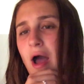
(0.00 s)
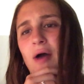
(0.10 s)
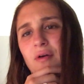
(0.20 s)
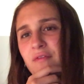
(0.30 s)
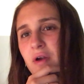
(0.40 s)

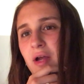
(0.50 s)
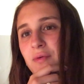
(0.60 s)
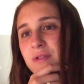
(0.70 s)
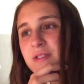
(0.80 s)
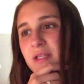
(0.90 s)
However, I
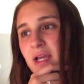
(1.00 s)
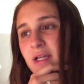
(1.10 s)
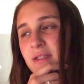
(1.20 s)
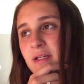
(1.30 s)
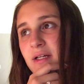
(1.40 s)
would
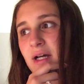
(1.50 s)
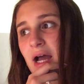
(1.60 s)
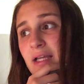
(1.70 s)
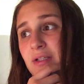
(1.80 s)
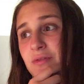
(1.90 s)
say that
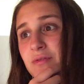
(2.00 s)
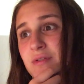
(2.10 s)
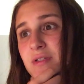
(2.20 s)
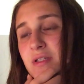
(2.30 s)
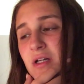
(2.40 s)
I
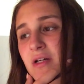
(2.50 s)
used